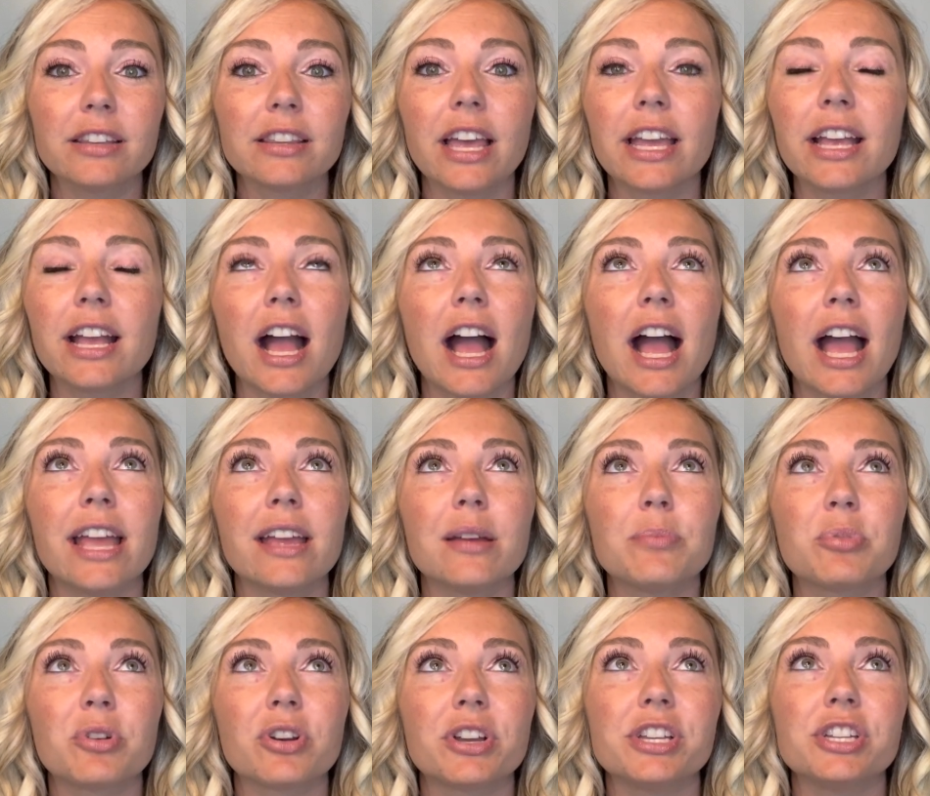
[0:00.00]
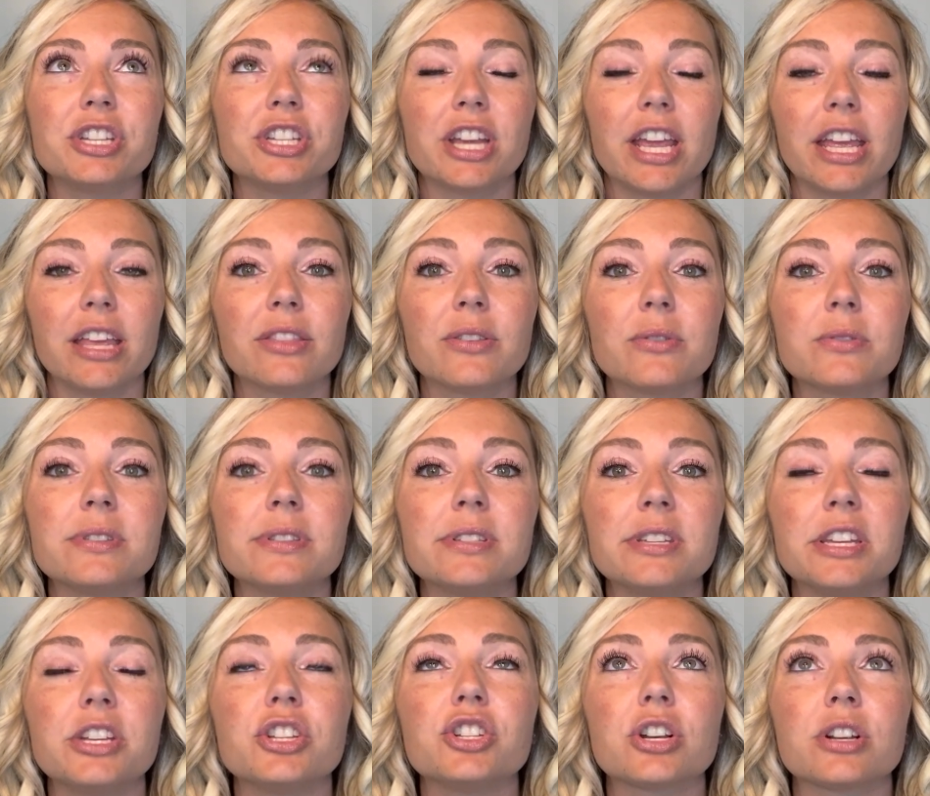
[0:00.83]
like, I appreciate those
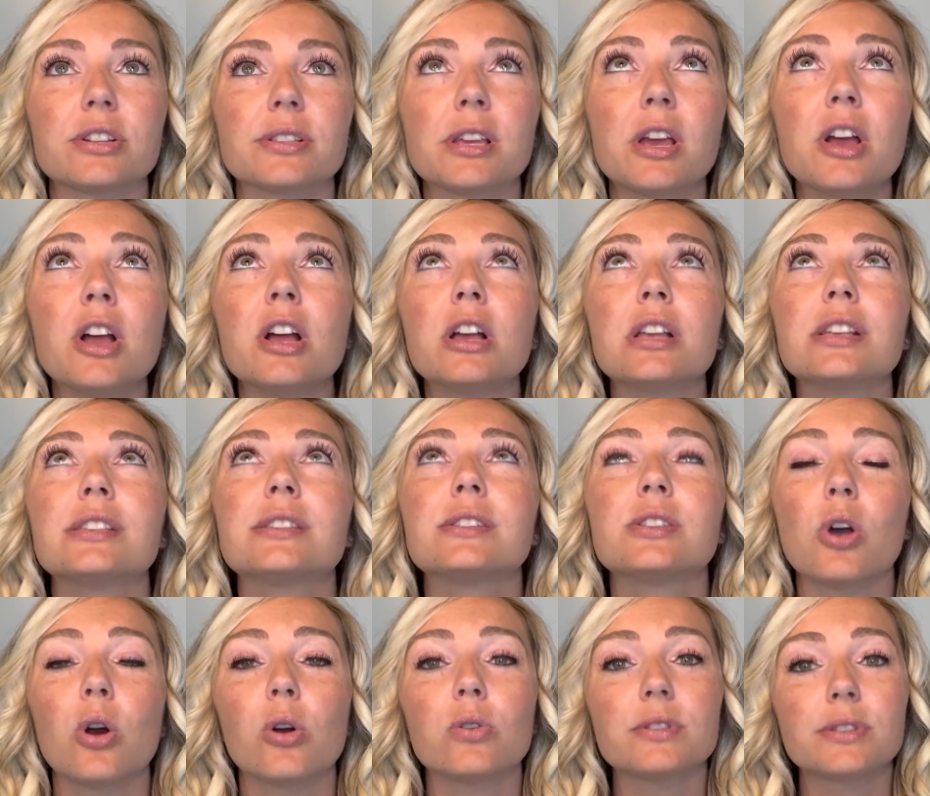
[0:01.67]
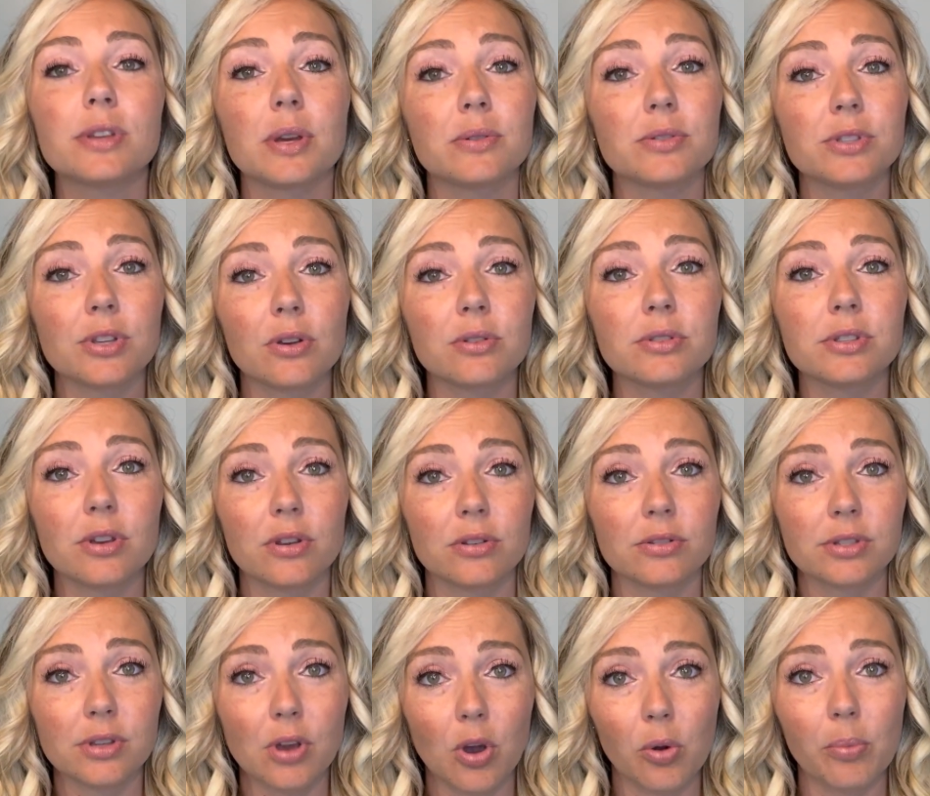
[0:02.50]
teachers so
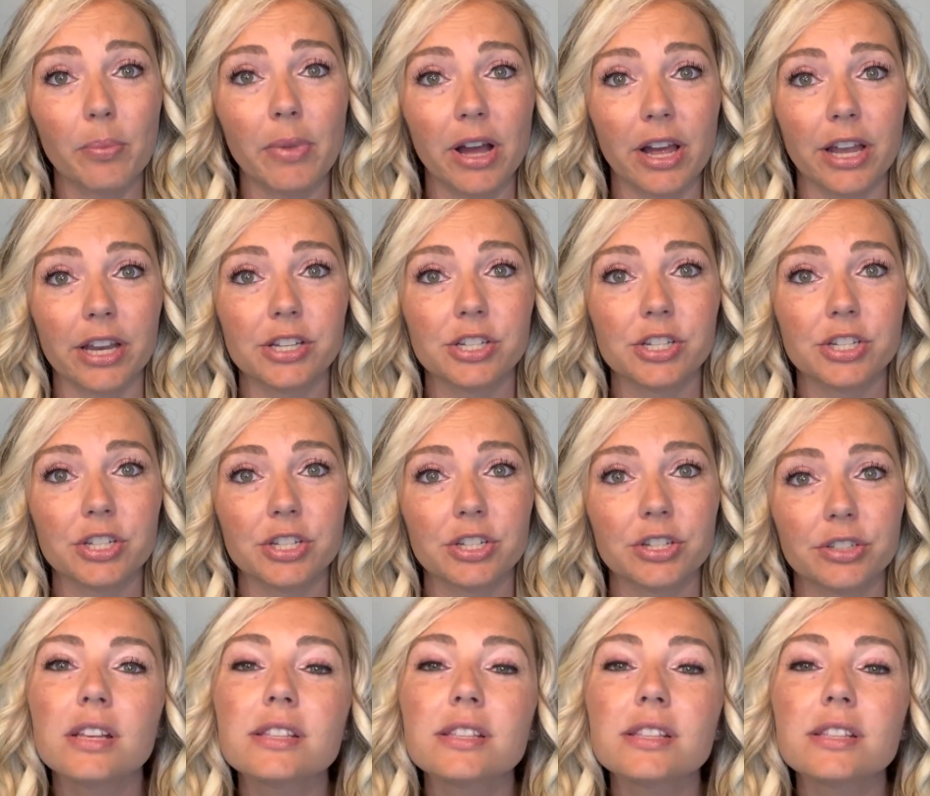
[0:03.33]
much.